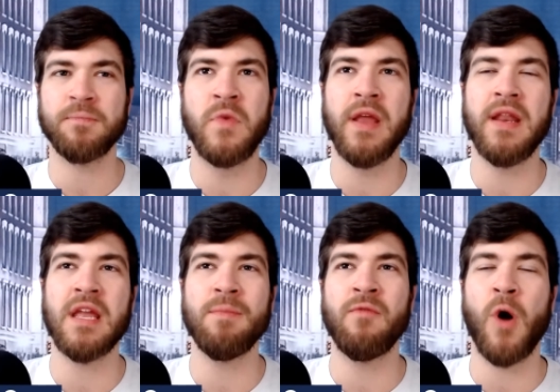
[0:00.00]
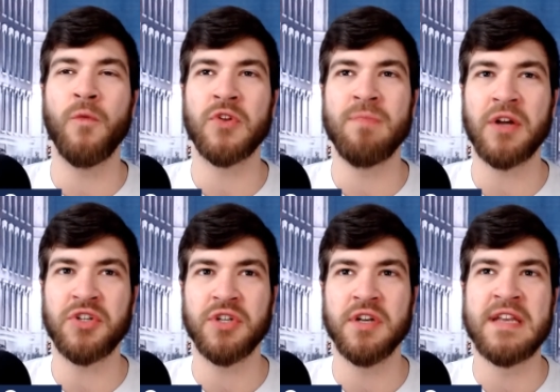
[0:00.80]
getting him involved as
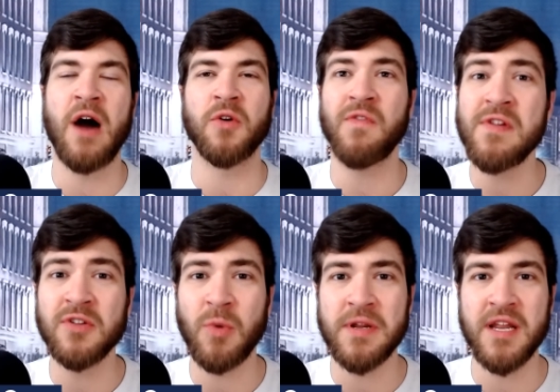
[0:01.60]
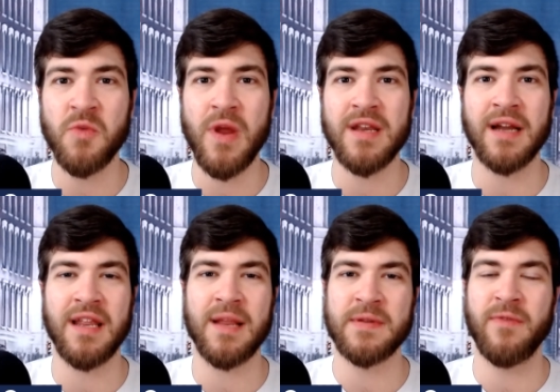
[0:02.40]
much downfield where he can win, not
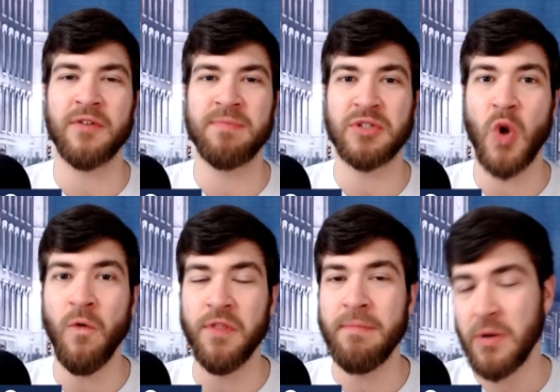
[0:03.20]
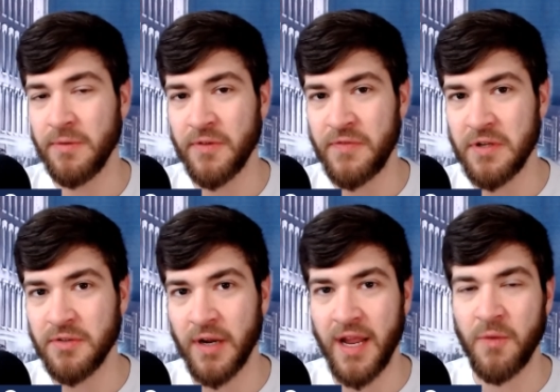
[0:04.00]
getting him involved as much over the middle of the
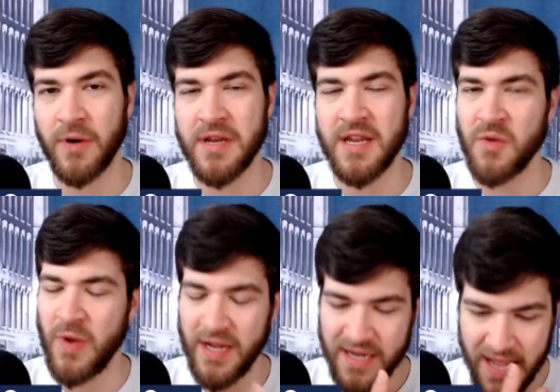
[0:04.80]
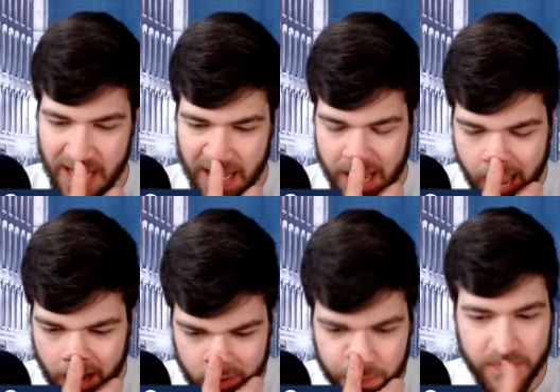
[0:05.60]
field again where he can win,
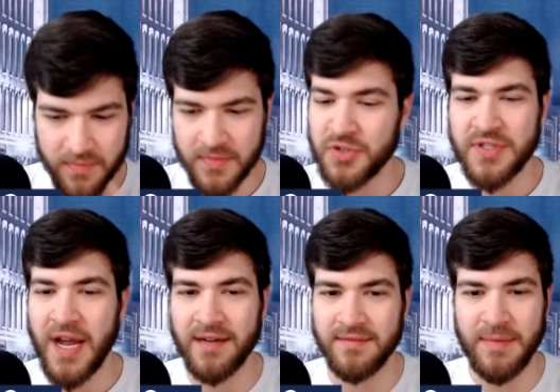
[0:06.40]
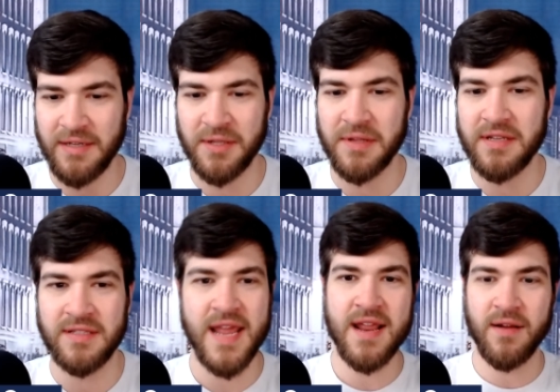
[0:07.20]
and just not, I mean, clearly
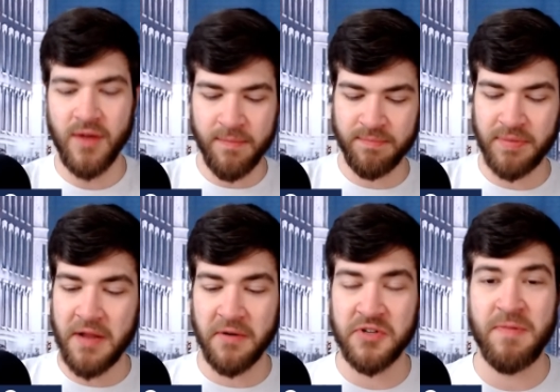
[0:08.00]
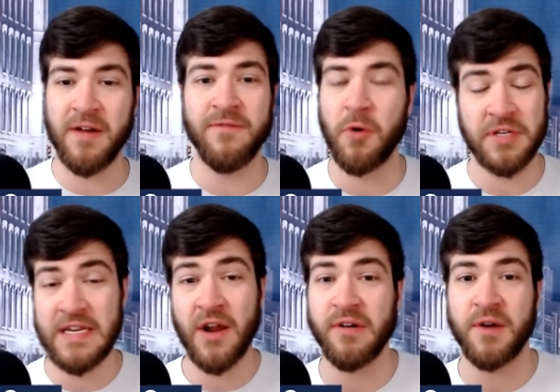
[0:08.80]
taking a player who's been a
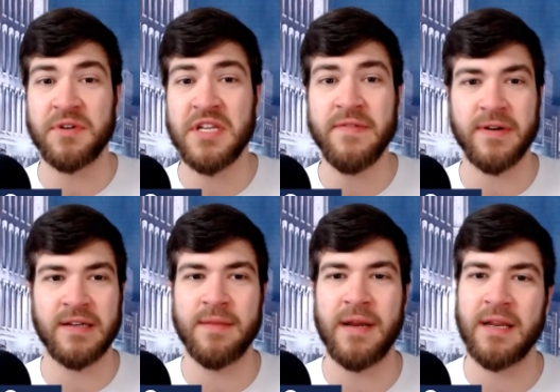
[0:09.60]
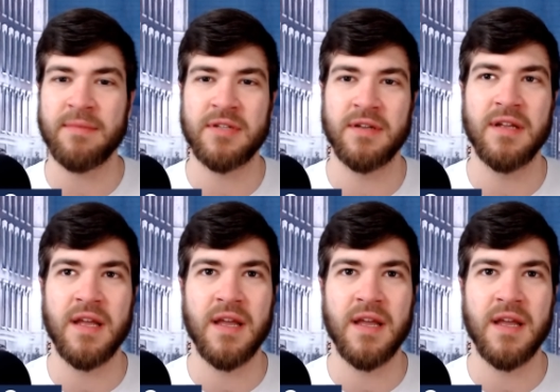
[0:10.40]
fourteen hundred yard receiver and limiting him to